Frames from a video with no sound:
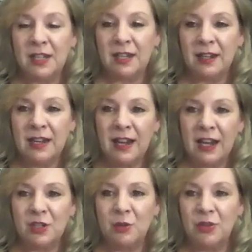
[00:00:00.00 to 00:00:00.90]
And
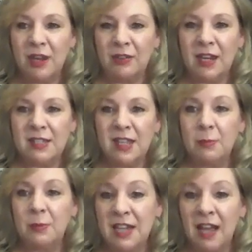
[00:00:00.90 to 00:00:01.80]
I do think that it's going to
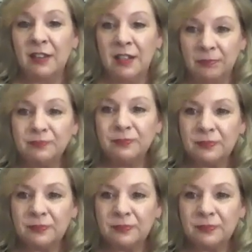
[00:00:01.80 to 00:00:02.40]
be telling